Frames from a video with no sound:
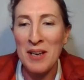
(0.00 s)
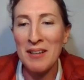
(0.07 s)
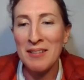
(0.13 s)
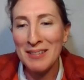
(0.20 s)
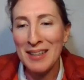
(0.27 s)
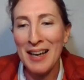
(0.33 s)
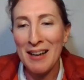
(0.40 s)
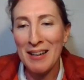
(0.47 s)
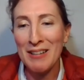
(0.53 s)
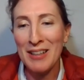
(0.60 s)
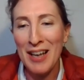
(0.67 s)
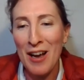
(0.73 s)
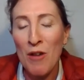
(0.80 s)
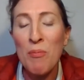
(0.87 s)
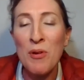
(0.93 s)
to
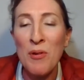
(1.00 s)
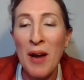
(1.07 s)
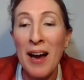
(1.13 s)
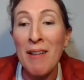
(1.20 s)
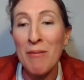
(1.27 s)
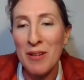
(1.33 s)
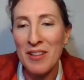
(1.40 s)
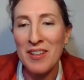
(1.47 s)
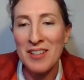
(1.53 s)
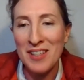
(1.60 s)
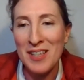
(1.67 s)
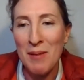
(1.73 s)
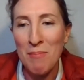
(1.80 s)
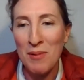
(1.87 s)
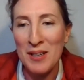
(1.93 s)
help you out with it
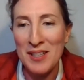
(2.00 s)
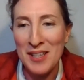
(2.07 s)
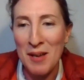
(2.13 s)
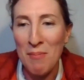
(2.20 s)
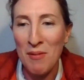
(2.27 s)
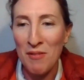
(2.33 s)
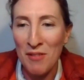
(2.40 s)
step by step